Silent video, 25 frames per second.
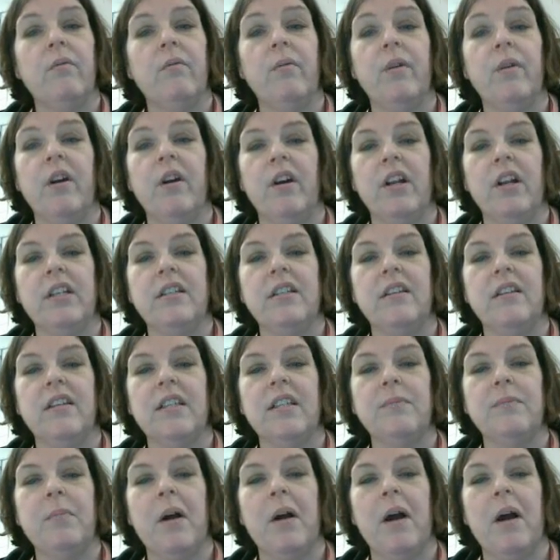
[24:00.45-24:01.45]
We already did
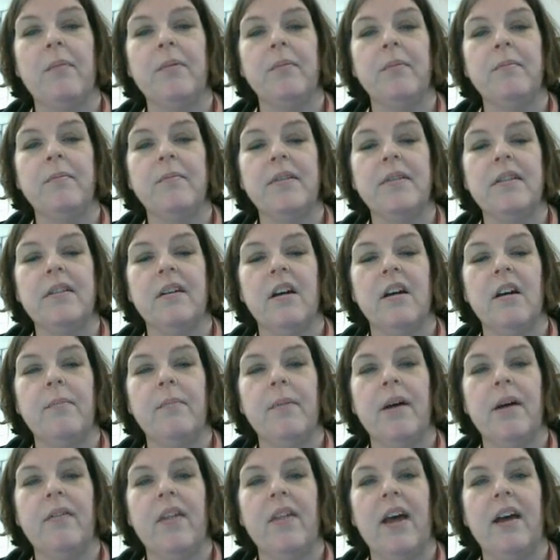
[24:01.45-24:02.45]
this problem. Sorry
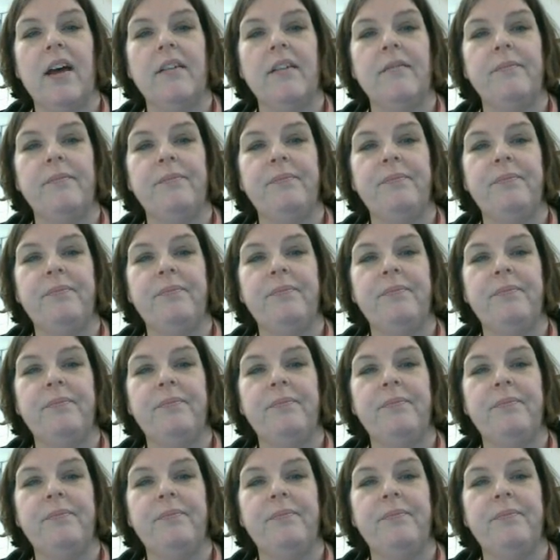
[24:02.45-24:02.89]
about that.